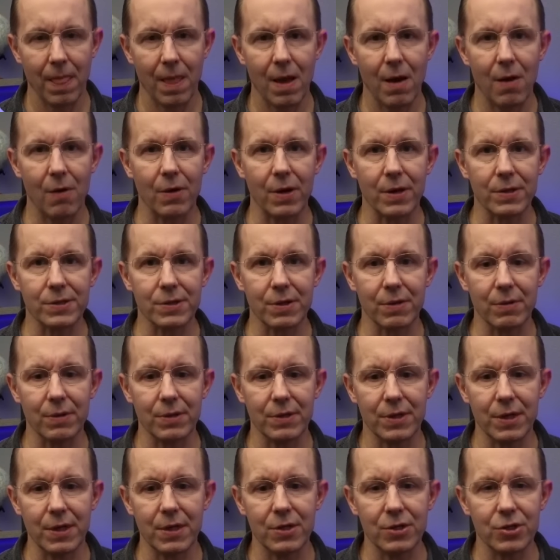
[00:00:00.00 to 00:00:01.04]
Okay, so it
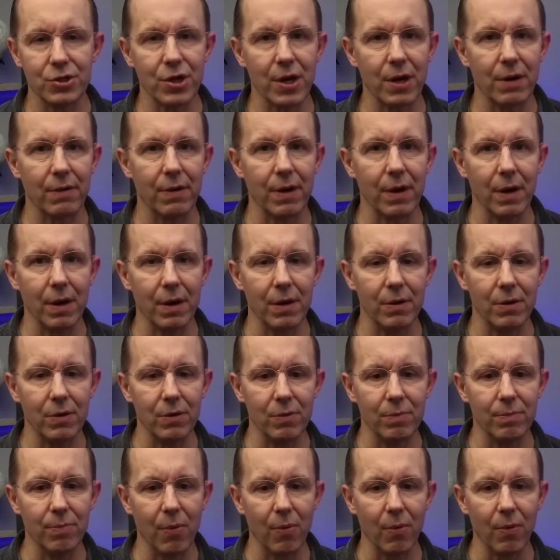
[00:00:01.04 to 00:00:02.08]
didn't generate a new
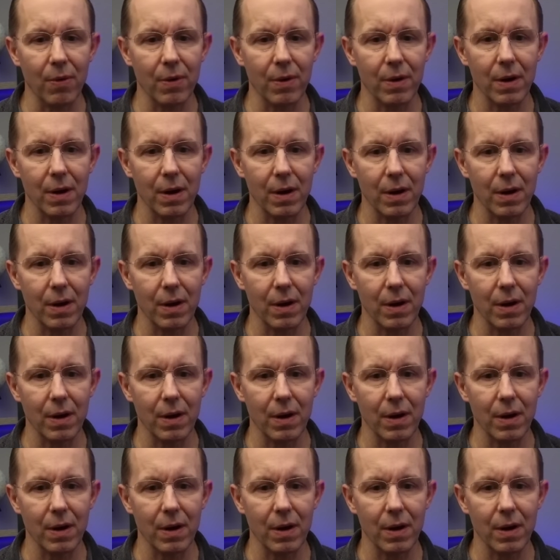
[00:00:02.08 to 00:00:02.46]
board